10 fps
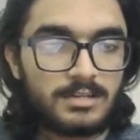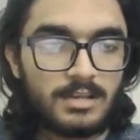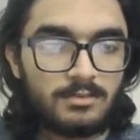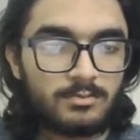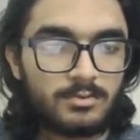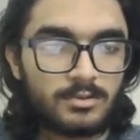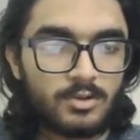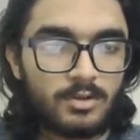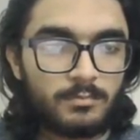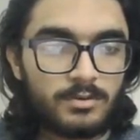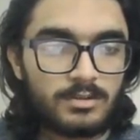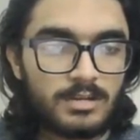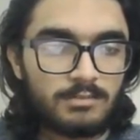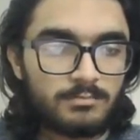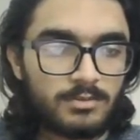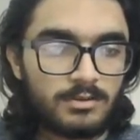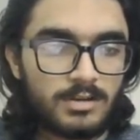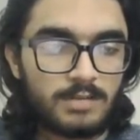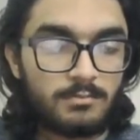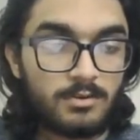down, top border, left border,
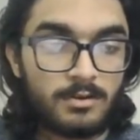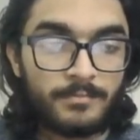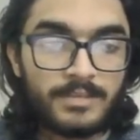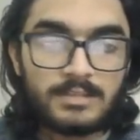right border.